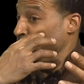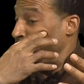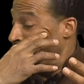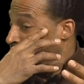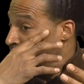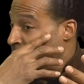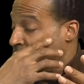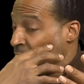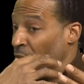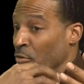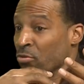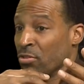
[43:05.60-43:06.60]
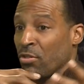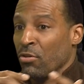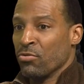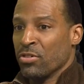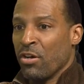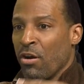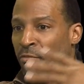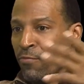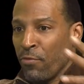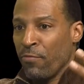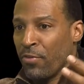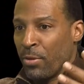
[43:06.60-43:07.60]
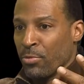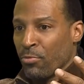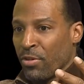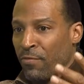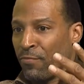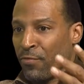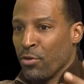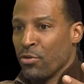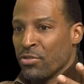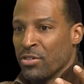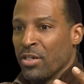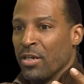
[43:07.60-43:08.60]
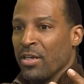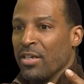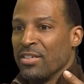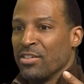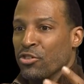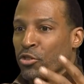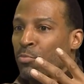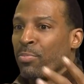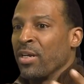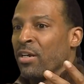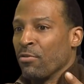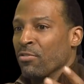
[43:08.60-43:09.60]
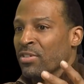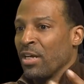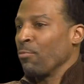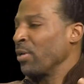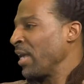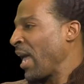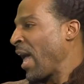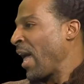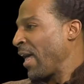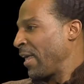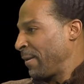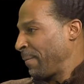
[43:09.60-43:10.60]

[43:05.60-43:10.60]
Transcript: think about it, those kung fu films were the first superheroes that we had,